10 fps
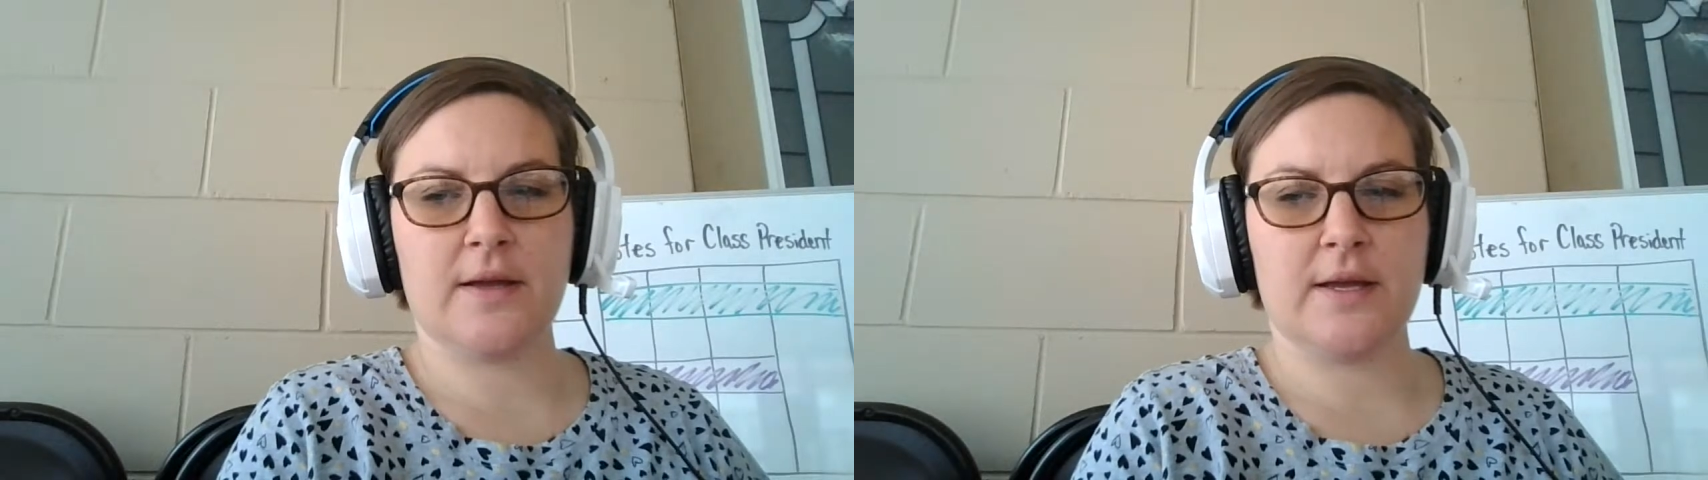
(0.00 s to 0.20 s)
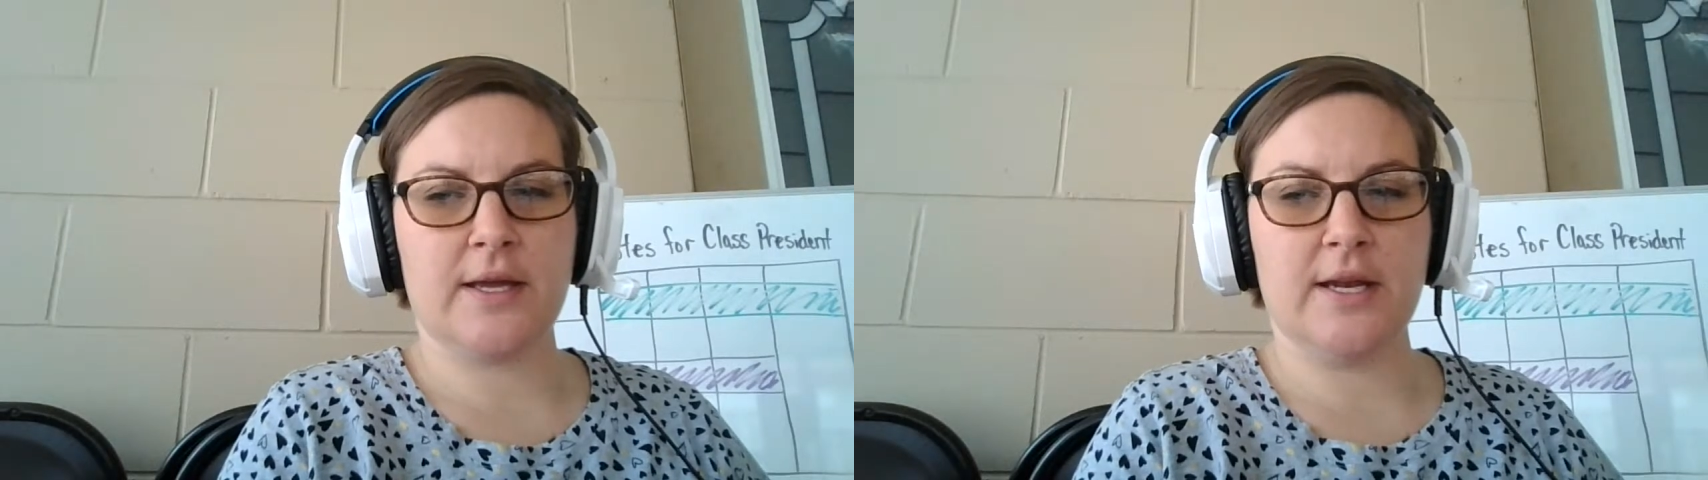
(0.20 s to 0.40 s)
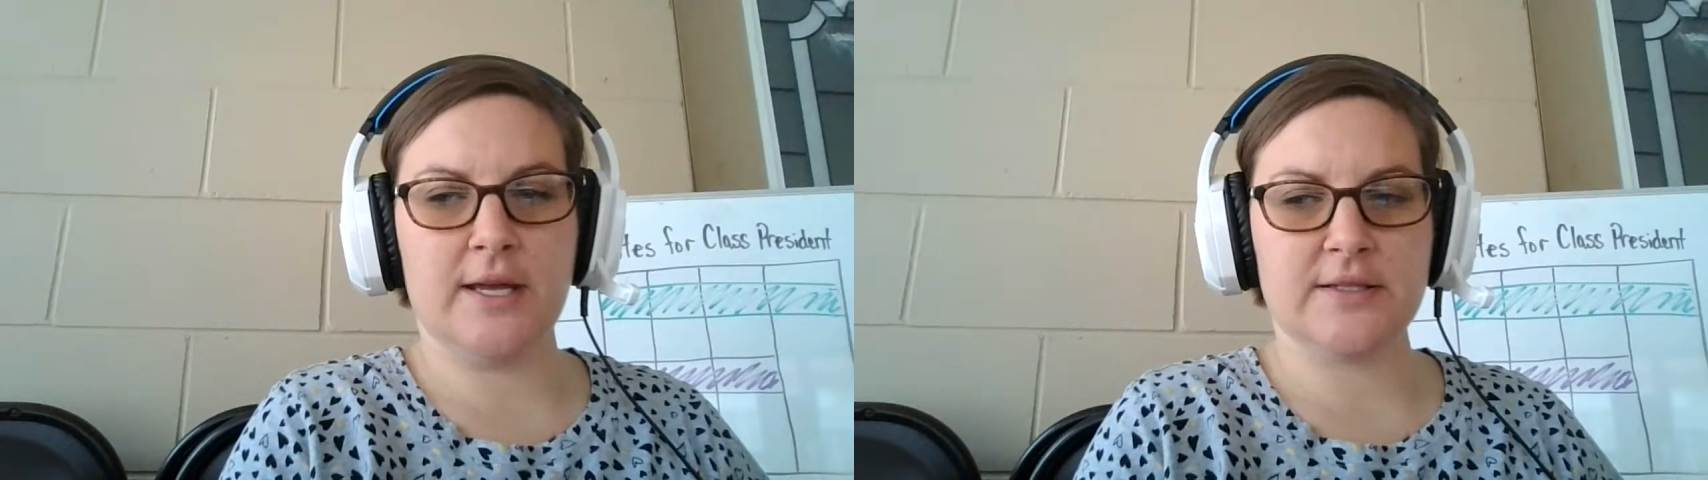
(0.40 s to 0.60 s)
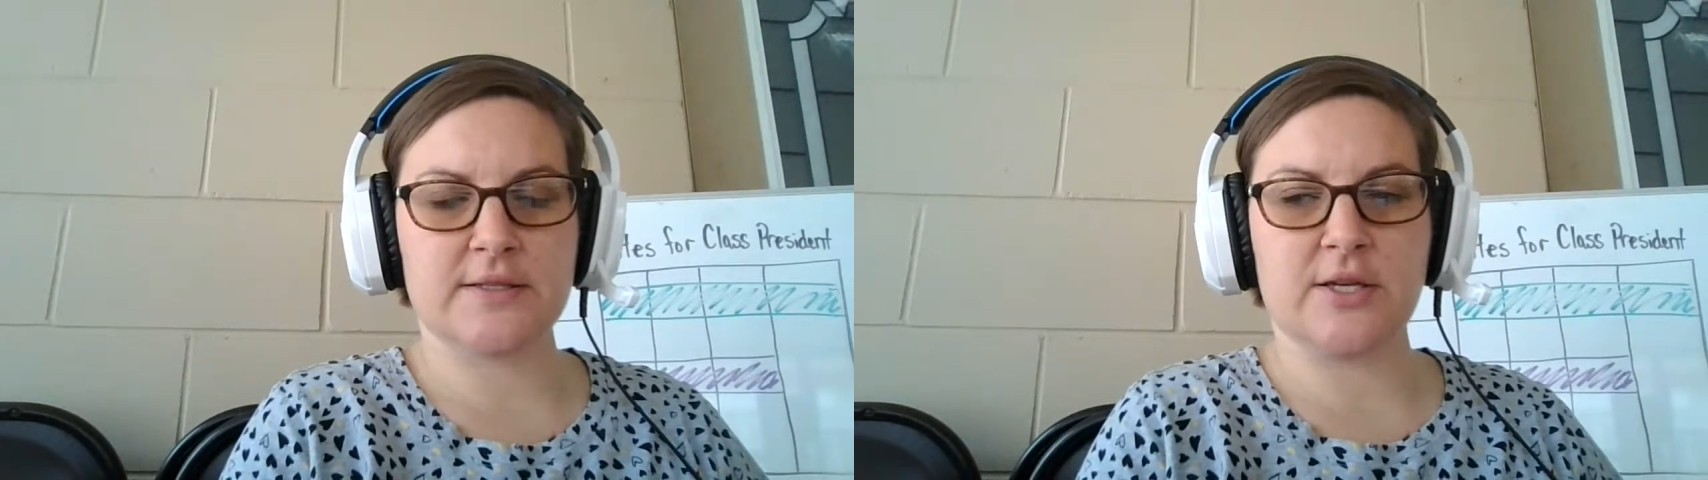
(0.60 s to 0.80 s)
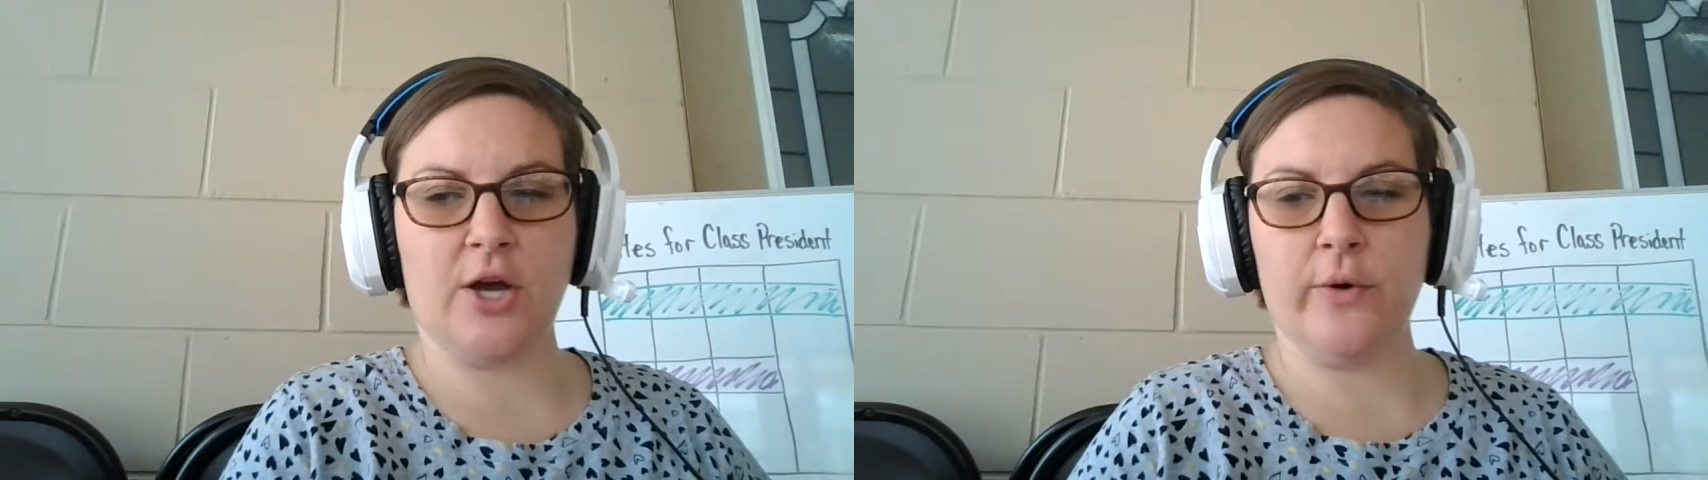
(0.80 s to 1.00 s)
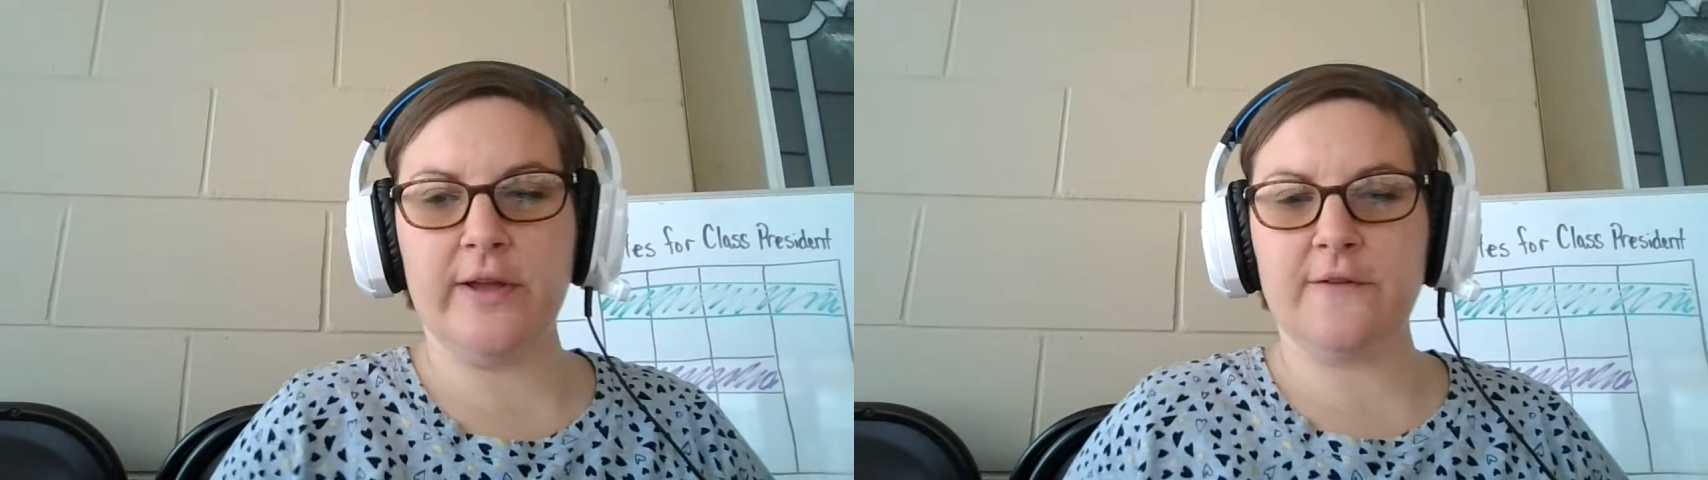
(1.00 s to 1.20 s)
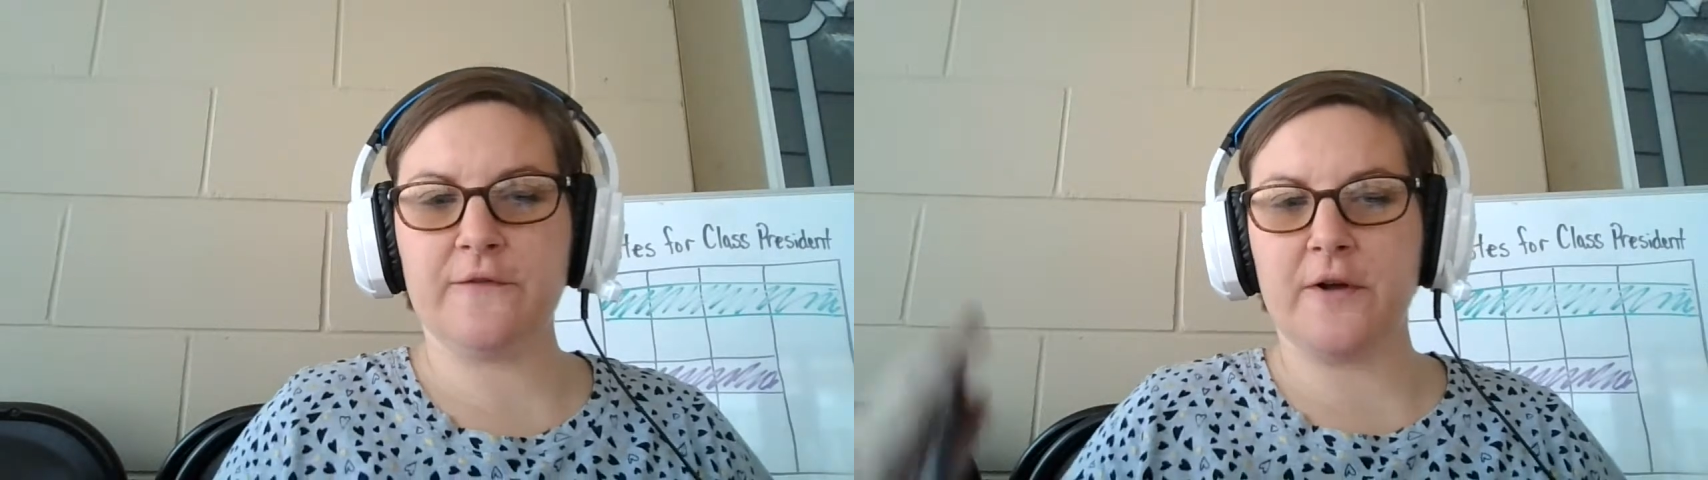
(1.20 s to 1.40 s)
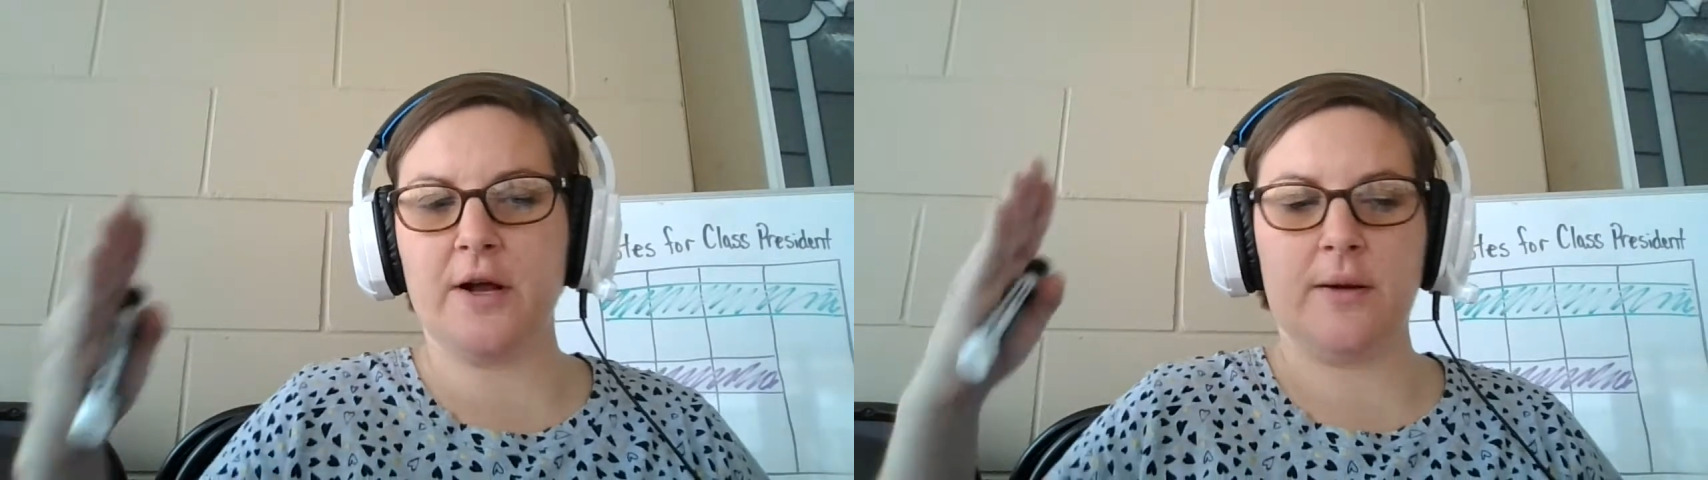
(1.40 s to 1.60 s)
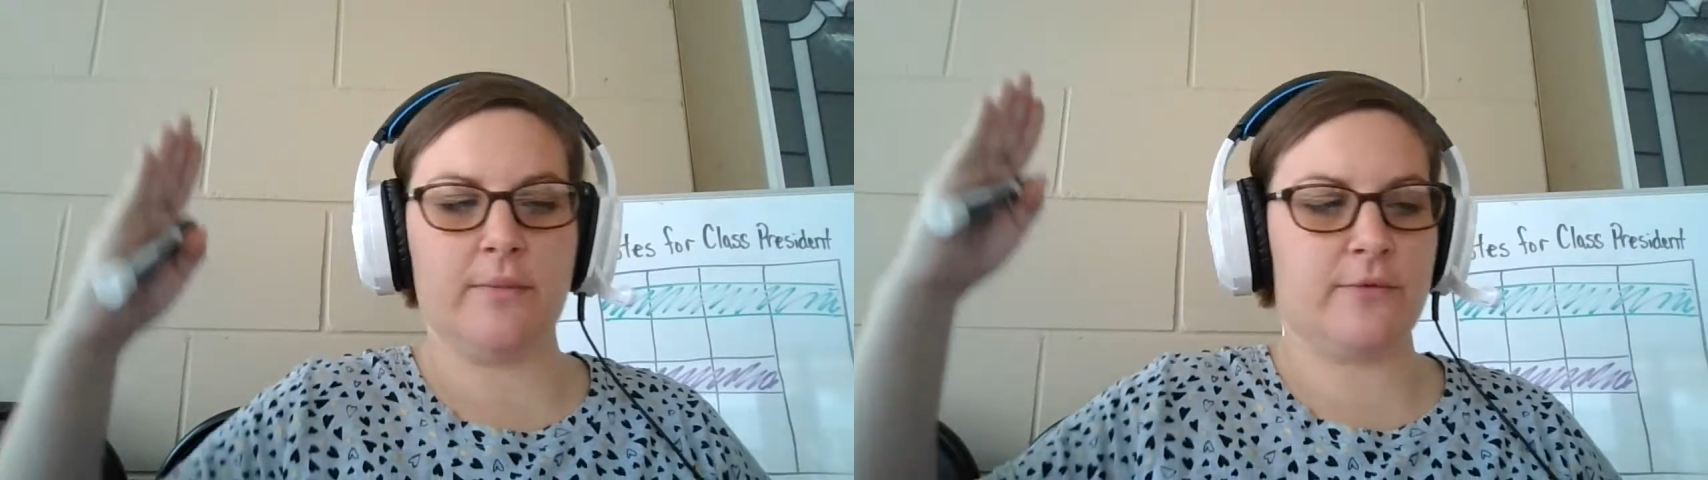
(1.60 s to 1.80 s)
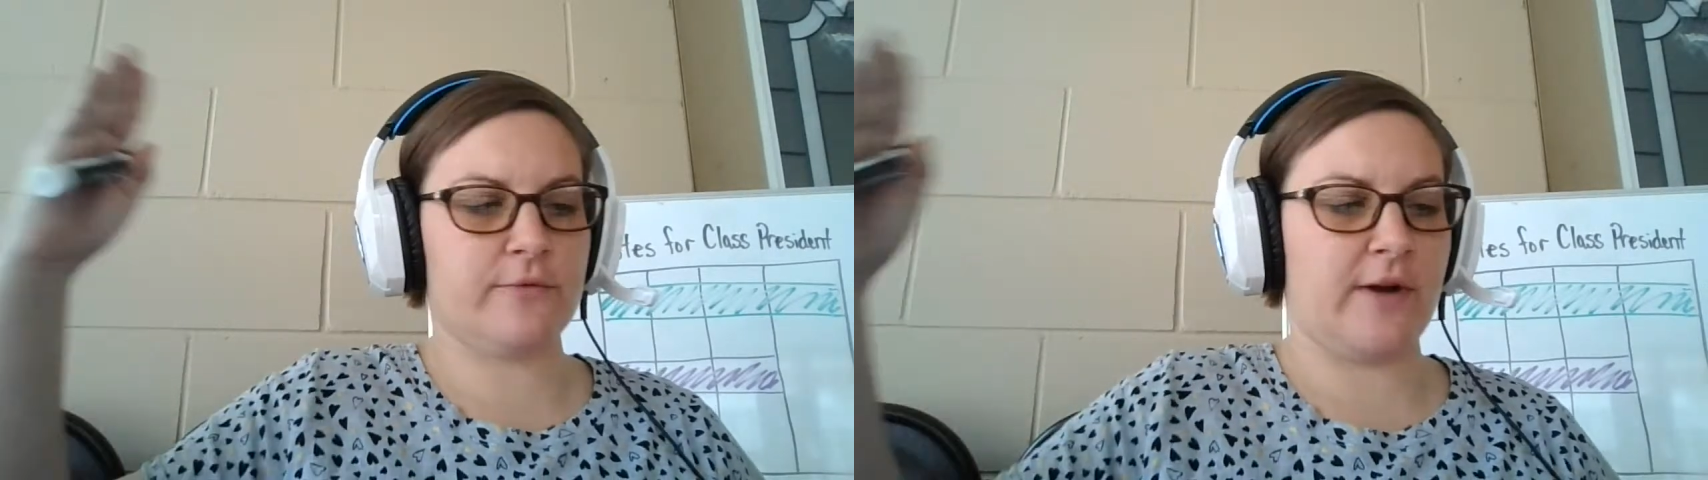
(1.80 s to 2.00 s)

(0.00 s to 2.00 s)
It is going from